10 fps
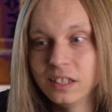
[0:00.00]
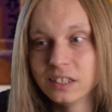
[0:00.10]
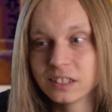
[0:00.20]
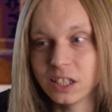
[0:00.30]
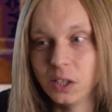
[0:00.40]

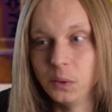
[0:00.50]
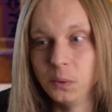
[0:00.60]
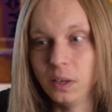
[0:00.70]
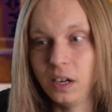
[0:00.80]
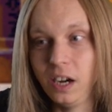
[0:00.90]
So
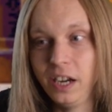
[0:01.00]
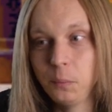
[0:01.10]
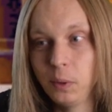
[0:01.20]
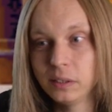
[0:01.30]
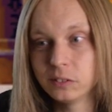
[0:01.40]
I
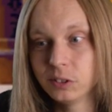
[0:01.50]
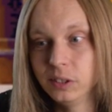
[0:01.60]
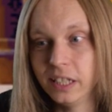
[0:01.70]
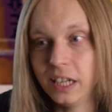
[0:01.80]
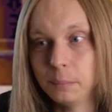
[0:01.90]
well and
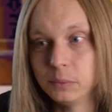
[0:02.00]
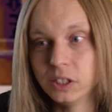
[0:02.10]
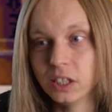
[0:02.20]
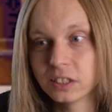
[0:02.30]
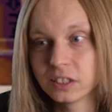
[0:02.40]
truly am
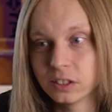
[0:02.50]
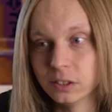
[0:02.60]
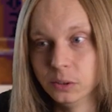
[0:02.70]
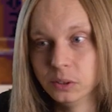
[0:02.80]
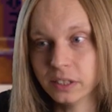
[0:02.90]
just
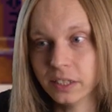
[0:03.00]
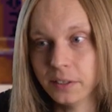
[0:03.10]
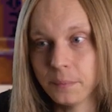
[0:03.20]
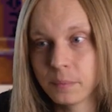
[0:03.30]
losing here.